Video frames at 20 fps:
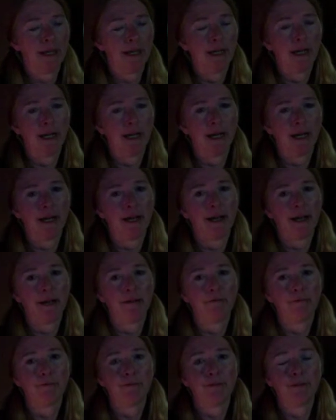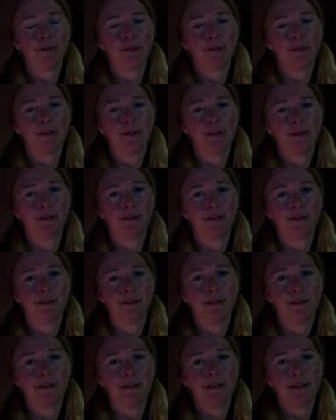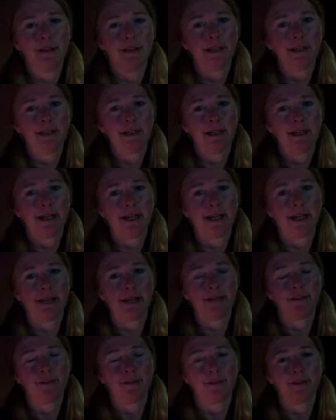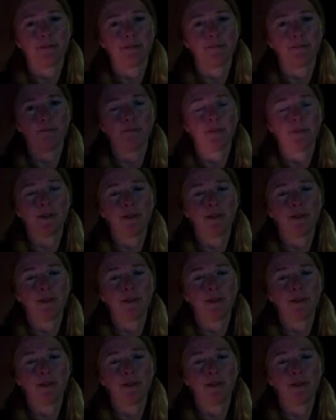I have had some